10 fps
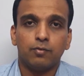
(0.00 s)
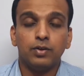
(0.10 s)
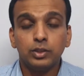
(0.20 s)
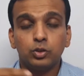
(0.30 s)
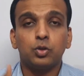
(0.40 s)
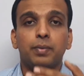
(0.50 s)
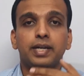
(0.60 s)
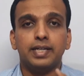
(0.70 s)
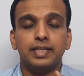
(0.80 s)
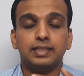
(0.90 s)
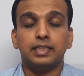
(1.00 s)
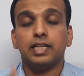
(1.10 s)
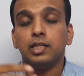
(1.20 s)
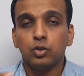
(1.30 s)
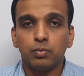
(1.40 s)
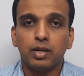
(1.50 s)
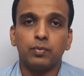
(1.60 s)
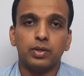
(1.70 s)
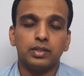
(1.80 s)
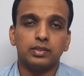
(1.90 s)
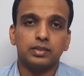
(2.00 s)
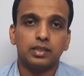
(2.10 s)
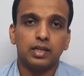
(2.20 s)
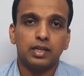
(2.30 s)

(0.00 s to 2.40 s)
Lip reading: First through my deeds and then through my words.